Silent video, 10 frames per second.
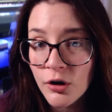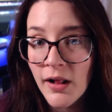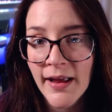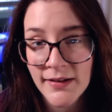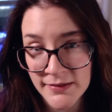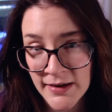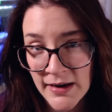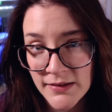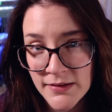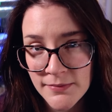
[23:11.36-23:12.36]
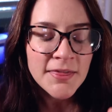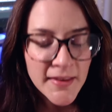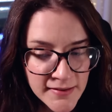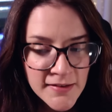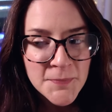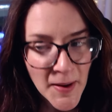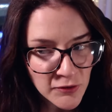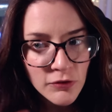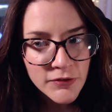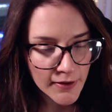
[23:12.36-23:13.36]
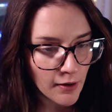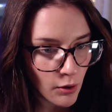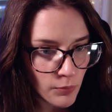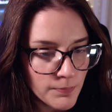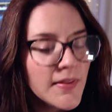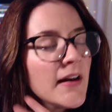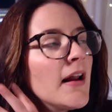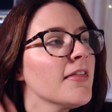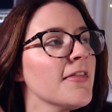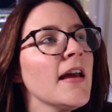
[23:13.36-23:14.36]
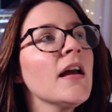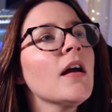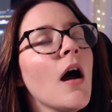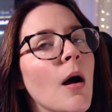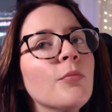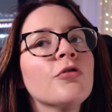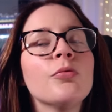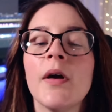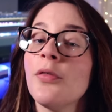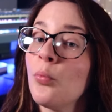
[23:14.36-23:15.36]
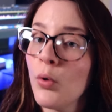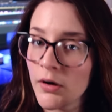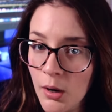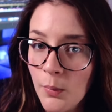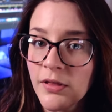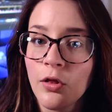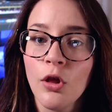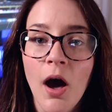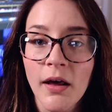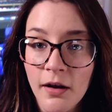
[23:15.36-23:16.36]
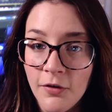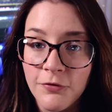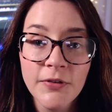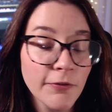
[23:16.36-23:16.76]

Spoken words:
your client's needs. This is a special skill that I think comes with working with a lot of